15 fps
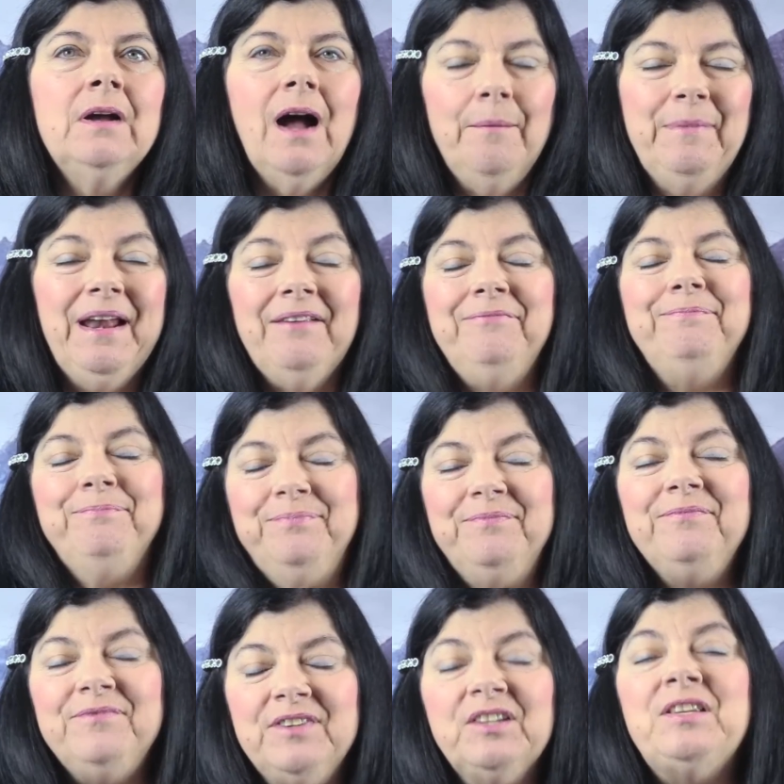I mean, I,
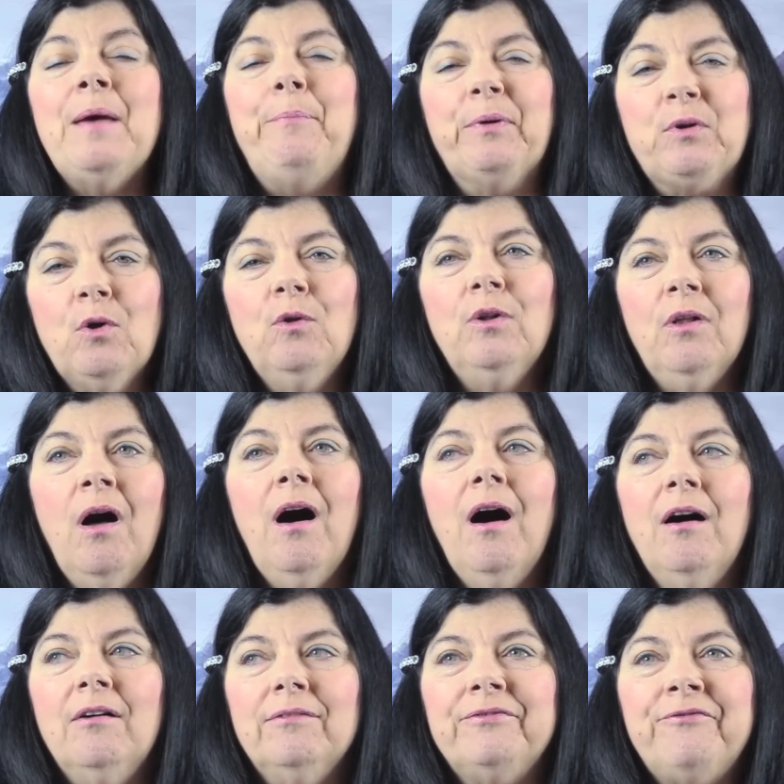the typical
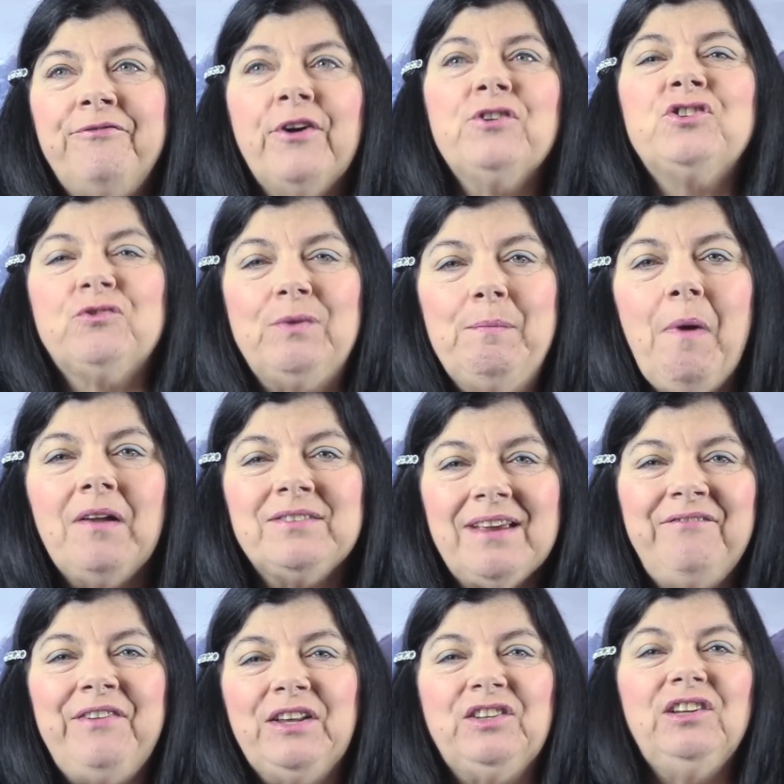uh, first three months,
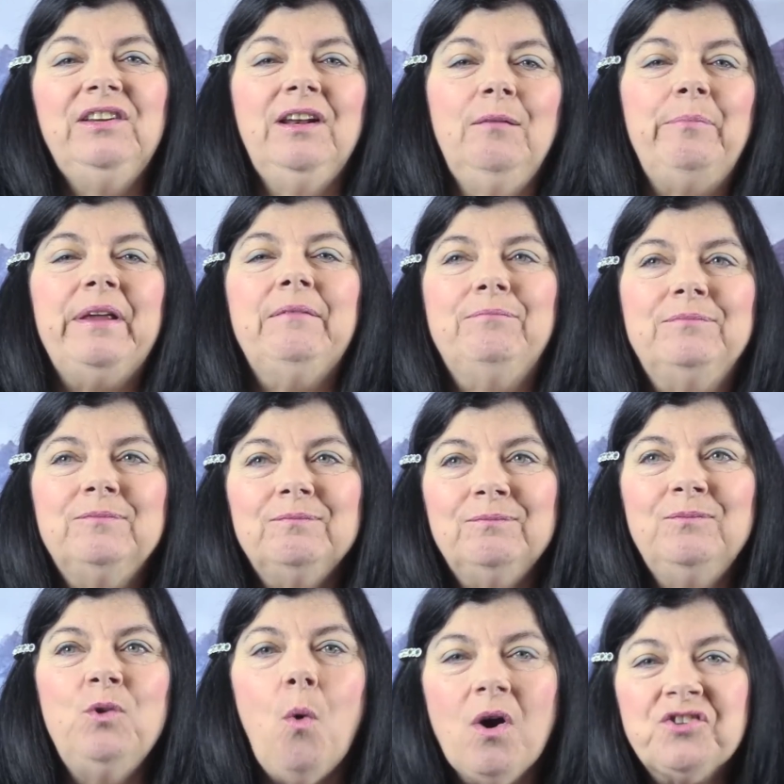I felt a little bit
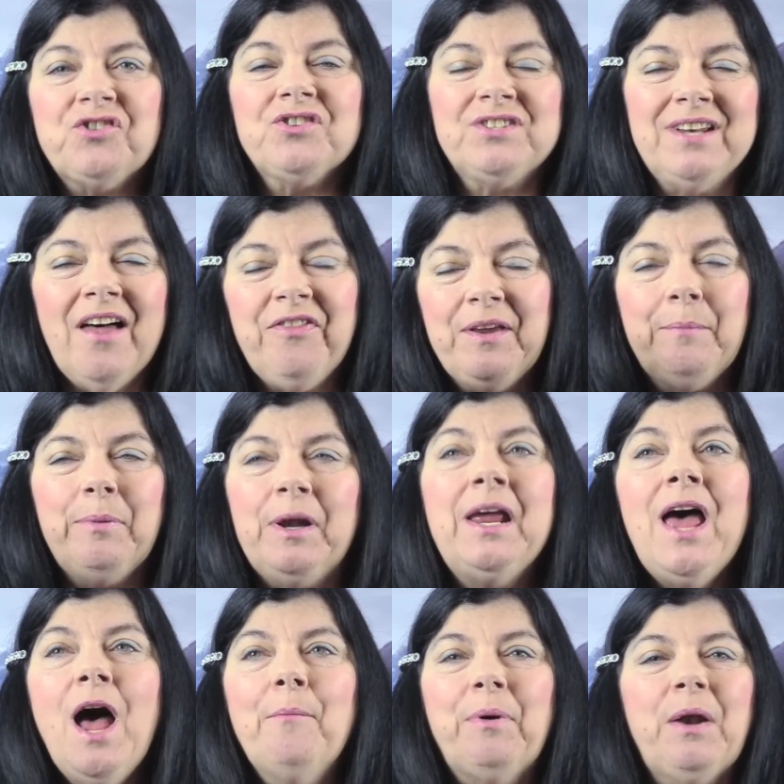nauseous, nothing, but,
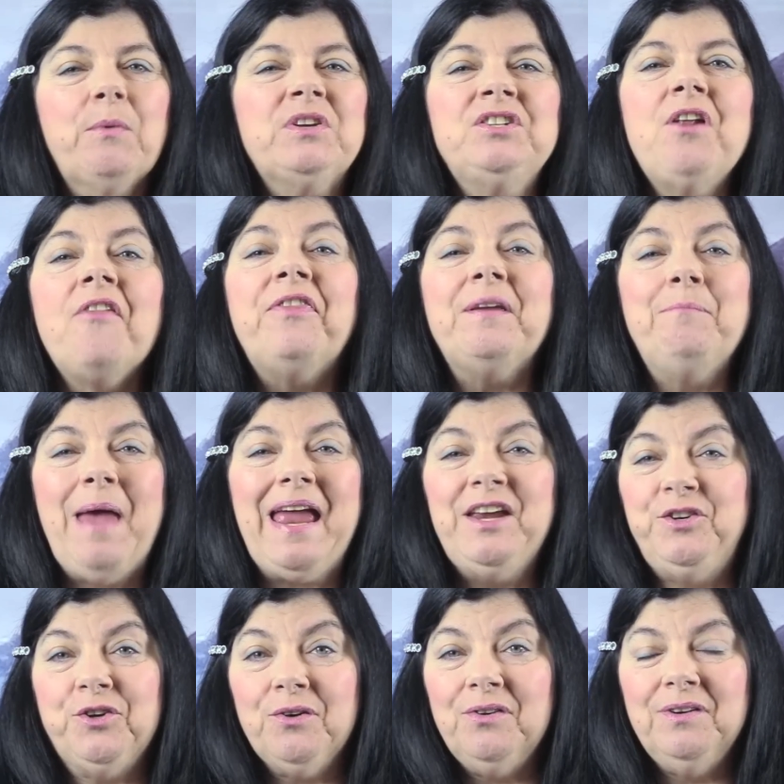but it was nothing
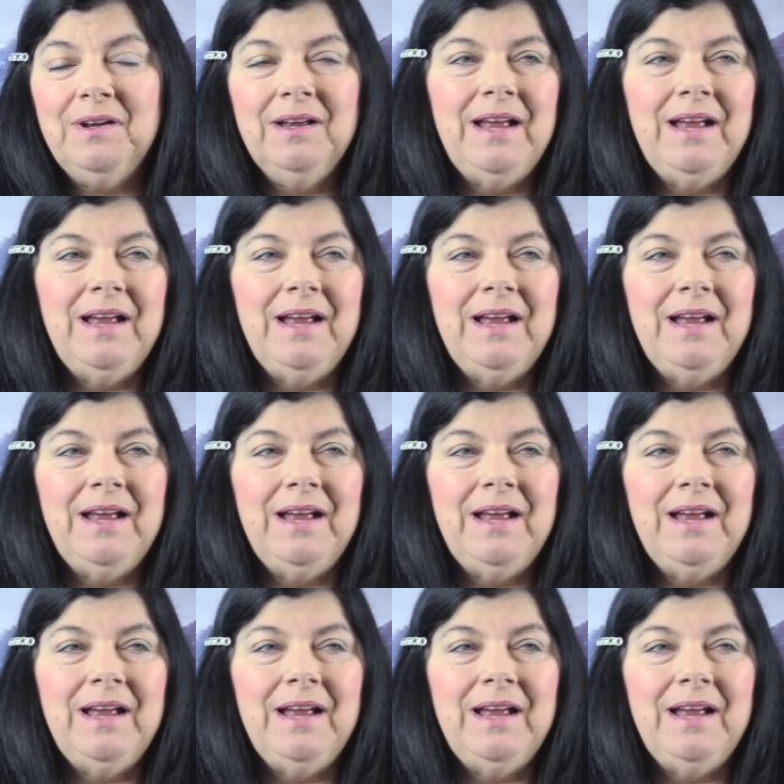major.